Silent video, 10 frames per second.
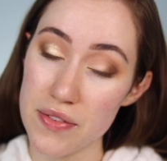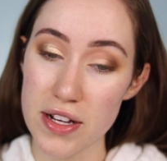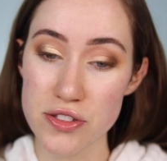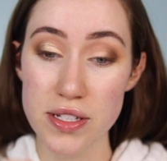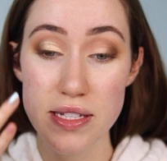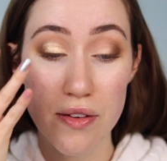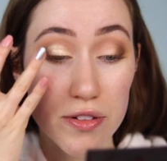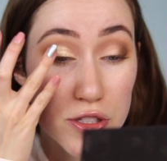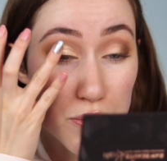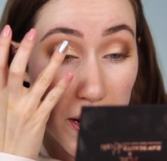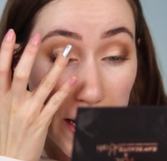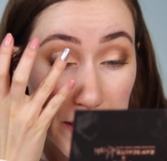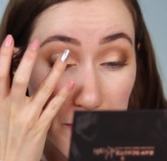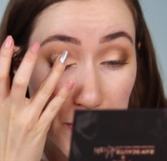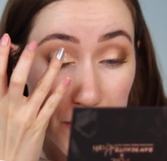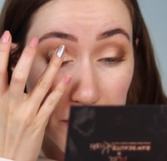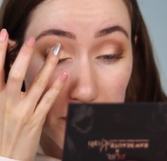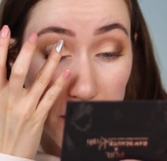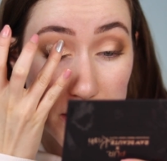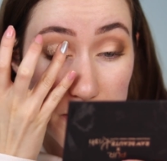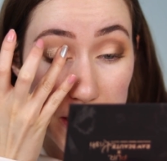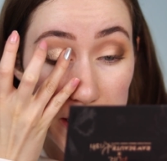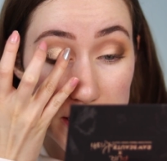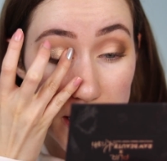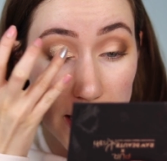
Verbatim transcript: I've actually never tried PÜR Cosmetics